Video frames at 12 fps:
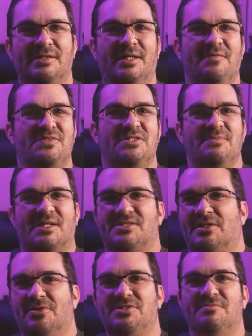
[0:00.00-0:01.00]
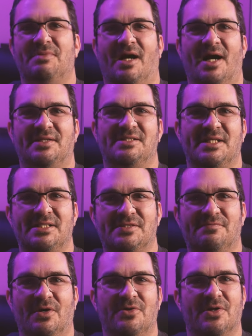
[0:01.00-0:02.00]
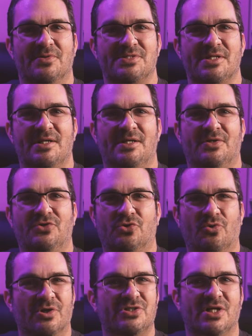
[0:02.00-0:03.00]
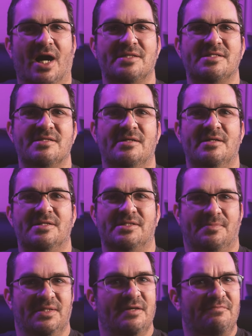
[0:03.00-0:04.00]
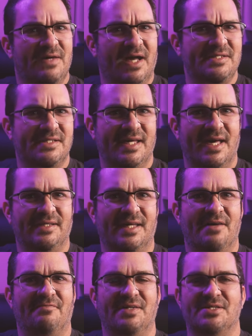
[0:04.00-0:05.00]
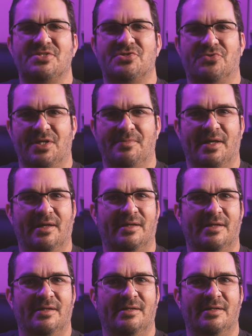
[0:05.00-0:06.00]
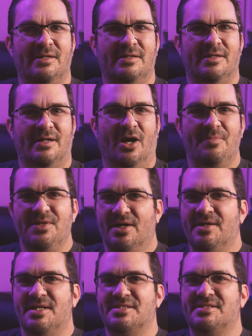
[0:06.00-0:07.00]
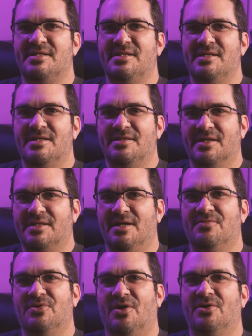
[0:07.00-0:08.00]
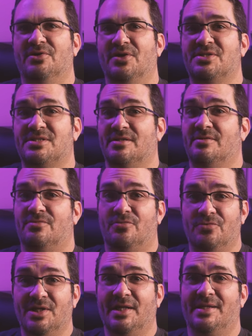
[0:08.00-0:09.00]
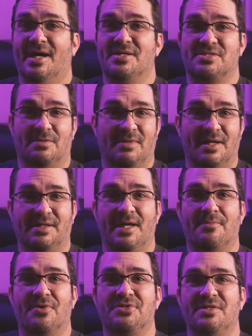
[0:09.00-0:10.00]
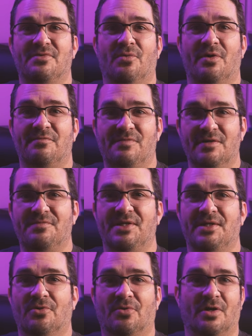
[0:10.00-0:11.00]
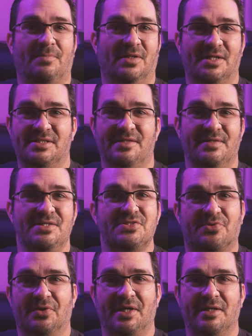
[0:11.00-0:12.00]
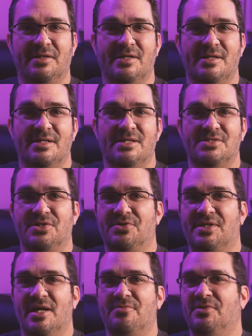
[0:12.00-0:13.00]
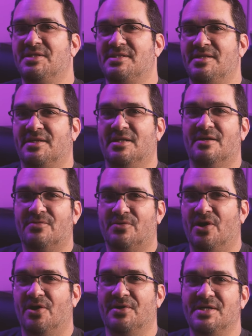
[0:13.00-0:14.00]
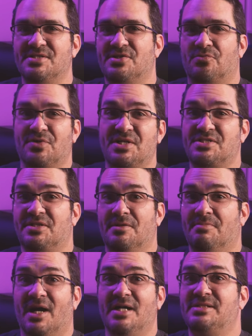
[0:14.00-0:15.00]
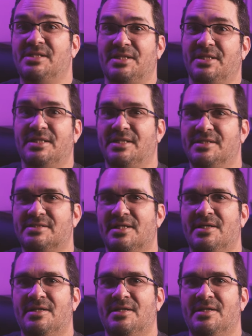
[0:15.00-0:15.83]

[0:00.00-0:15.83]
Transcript: give some exclusive behind the scenes photos tour shots, something that fans can't get via streaming. I'll be honest, the cover art looks really nice on my Cambridge Evo 150 or up on the TV screen, so you can't really say the cover art is the reason to buy CDs,